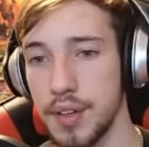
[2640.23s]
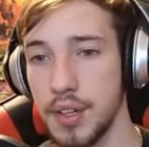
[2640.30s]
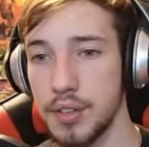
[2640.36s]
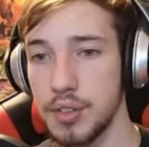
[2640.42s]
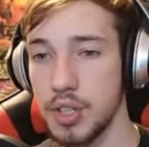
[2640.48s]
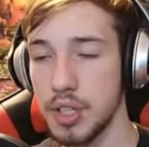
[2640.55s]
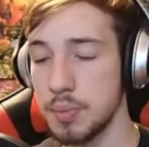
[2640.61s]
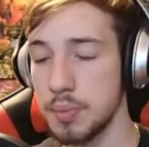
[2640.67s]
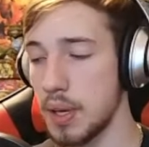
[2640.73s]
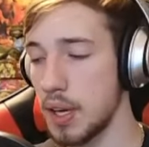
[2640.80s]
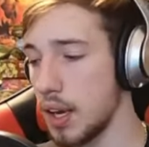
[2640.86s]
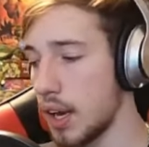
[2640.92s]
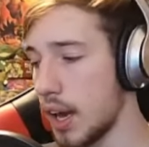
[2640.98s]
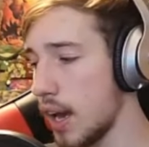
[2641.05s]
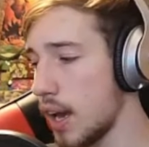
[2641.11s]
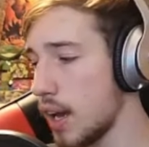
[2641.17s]
just being,
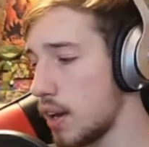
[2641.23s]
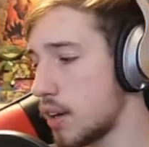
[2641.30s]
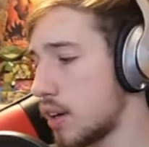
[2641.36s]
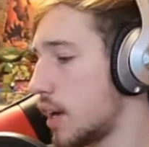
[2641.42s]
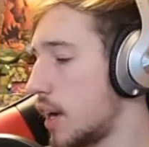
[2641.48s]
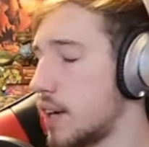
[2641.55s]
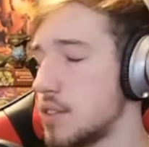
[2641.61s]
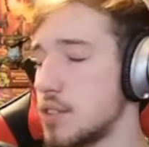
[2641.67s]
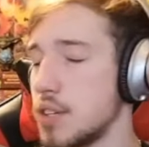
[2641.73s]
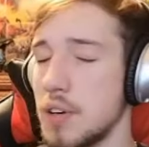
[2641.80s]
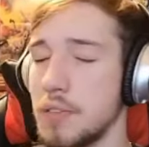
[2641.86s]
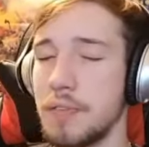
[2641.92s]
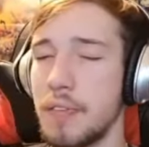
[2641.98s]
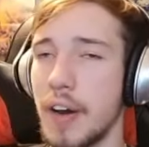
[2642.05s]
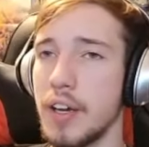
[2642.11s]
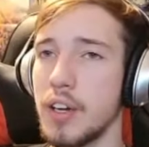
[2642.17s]
hey, it's a
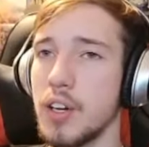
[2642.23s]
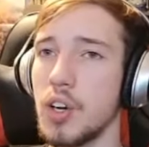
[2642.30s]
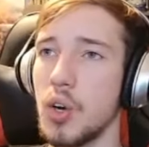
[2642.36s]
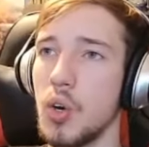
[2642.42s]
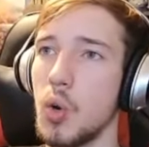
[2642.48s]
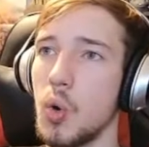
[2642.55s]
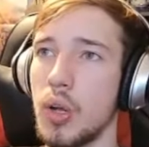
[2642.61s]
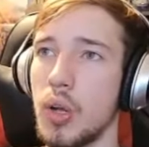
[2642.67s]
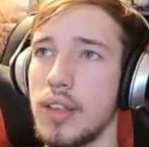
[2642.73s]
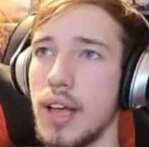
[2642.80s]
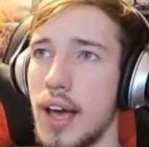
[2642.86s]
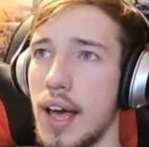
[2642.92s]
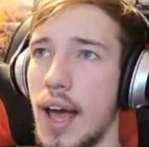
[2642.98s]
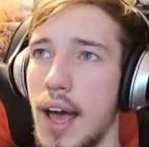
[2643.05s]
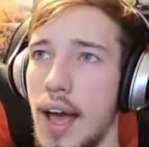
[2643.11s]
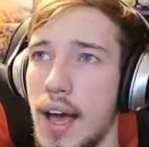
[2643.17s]
fighter that
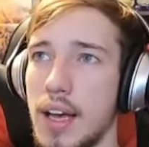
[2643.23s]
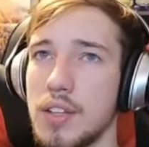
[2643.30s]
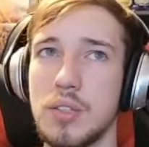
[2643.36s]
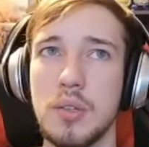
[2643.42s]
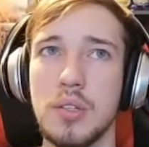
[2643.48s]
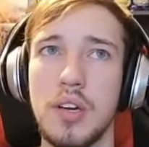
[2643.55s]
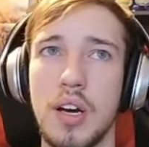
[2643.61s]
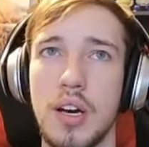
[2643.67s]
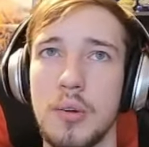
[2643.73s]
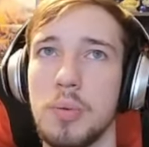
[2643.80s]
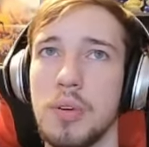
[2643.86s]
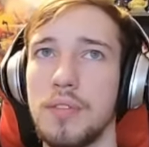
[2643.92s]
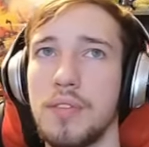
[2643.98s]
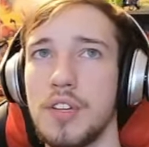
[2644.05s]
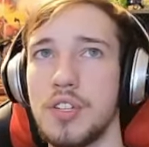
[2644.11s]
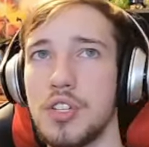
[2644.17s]
has gun
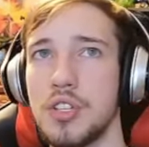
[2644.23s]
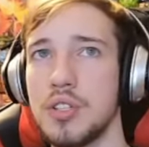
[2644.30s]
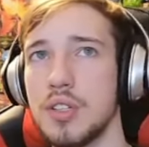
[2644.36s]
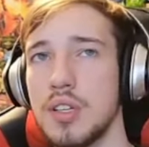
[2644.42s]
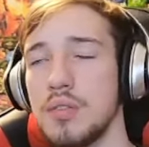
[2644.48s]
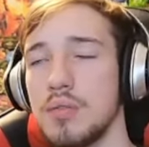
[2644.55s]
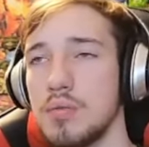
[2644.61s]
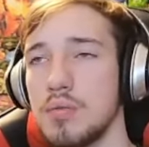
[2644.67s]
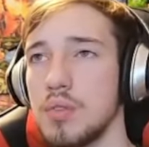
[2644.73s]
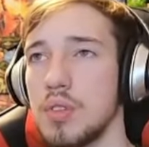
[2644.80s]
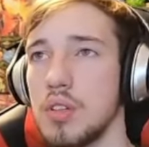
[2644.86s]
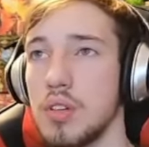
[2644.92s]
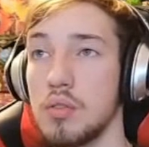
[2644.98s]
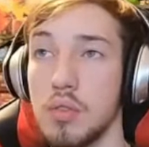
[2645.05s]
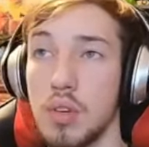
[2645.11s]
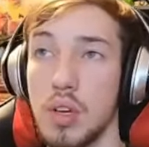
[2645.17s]
proficiency.
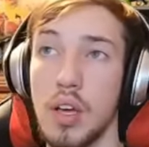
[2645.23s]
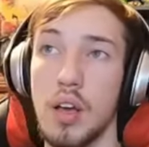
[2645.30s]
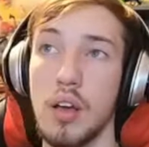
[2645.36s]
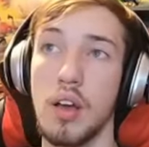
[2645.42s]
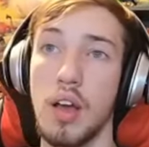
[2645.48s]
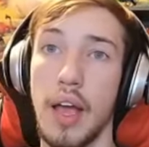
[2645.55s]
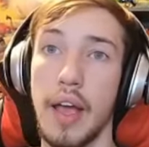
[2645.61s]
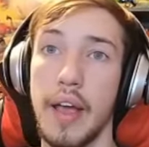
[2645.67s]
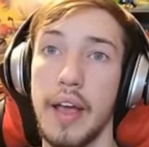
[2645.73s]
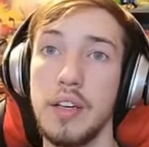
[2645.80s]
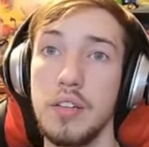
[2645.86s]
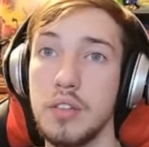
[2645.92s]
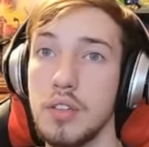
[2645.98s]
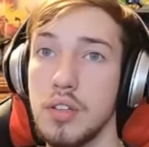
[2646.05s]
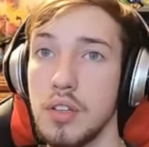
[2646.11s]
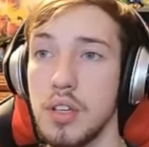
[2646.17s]
And
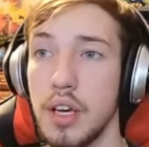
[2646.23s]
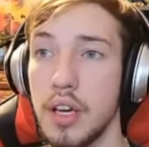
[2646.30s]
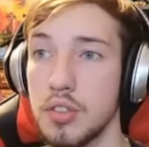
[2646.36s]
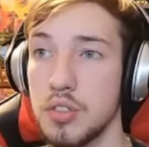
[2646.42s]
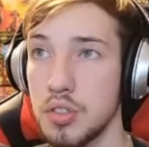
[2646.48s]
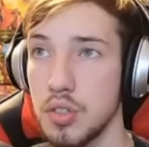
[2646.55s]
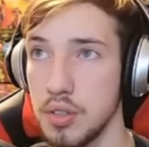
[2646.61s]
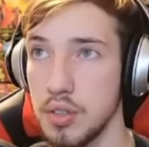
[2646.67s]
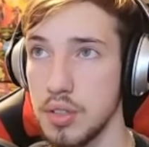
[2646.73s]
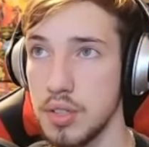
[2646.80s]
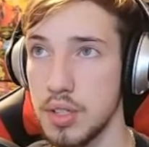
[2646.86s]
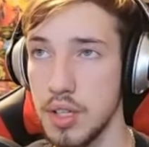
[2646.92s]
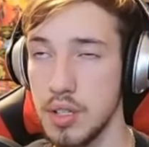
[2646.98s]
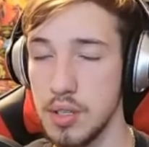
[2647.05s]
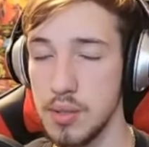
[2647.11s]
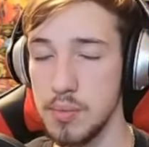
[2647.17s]
in certain
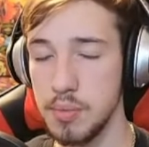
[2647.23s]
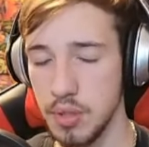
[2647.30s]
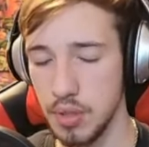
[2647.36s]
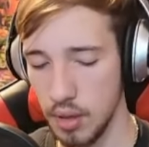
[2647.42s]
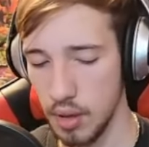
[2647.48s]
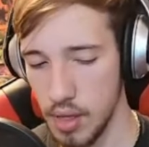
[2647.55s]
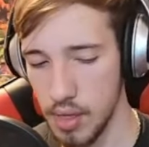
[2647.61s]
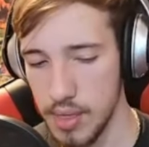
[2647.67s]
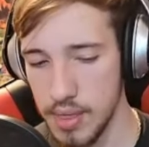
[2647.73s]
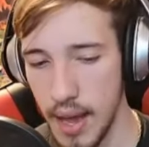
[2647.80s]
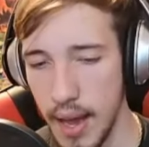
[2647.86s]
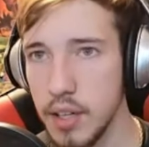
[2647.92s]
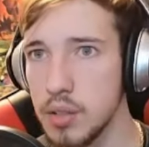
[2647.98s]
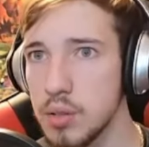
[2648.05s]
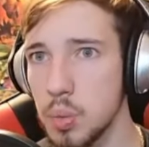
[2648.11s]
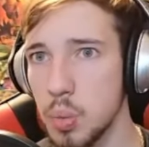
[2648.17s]
systems, that
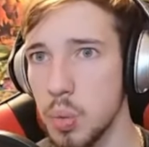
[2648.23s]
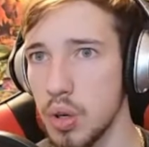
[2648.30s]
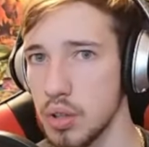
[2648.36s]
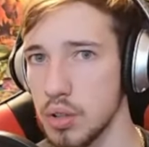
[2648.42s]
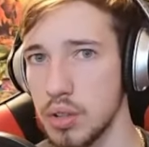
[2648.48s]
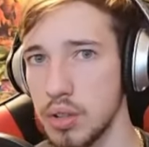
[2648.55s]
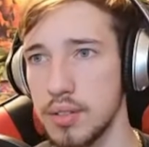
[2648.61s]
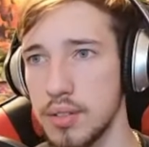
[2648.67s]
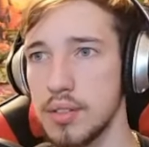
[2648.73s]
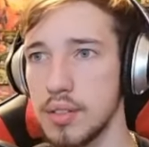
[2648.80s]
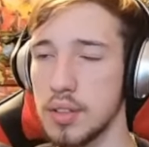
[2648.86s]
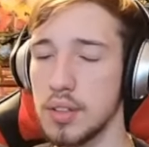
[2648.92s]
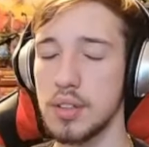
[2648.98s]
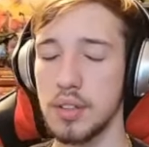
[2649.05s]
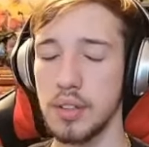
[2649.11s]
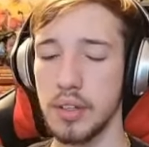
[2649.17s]
could work.
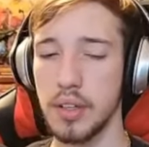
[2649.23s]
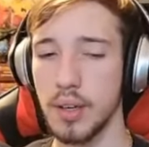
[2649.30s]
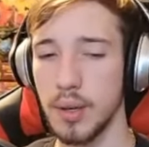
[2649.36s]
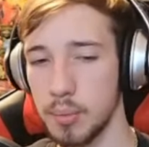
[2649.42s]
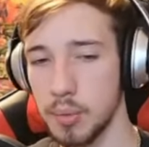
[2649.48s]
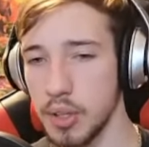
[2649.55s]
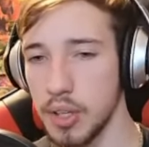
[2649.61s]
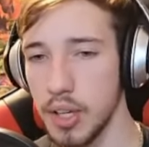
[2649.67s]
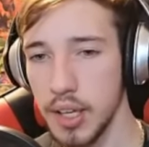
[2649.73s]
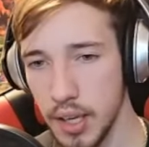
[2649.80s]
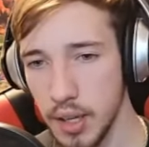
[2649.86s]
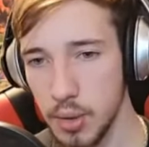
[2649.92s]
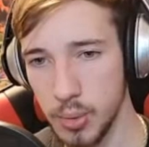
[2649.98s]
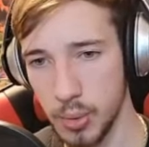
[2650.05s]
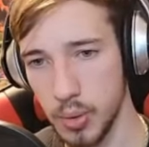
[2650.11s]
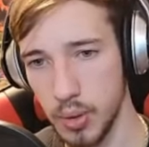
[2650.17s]
Looking at
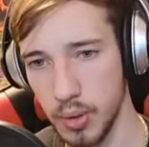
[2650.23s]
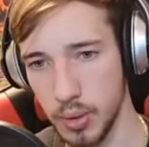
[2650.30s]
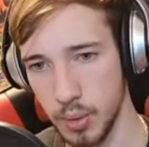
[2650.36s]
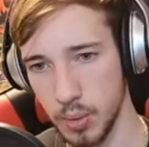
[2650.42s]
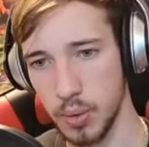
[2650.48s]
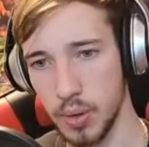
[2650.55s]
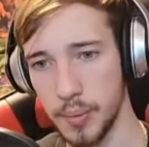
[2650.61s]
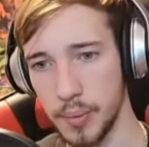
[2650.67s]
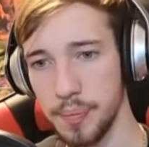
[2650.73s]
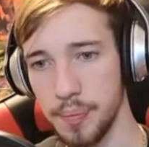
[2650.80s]
you, Critical Role.